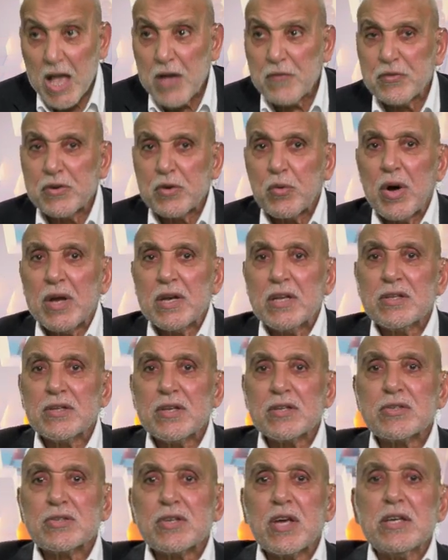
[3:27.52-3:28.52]
Everyone
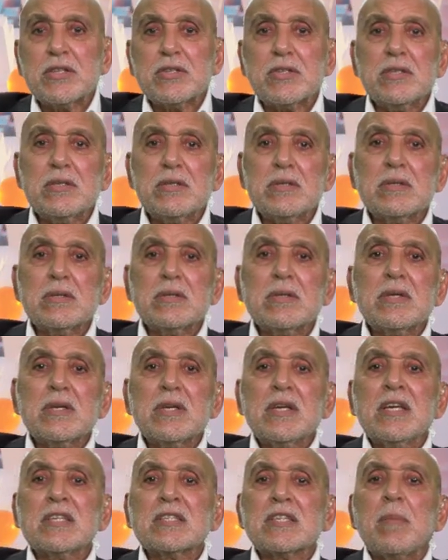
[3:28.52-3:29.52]
in the society
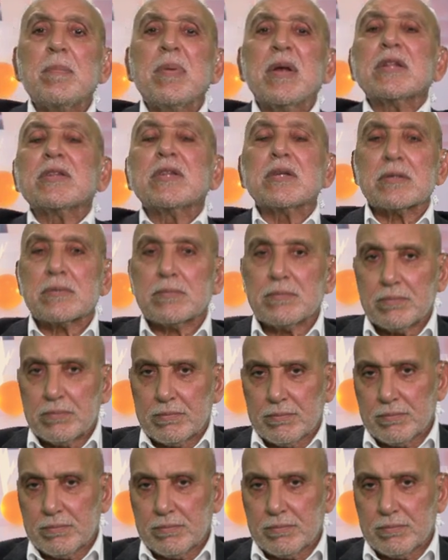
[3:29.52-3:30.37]
is a builder,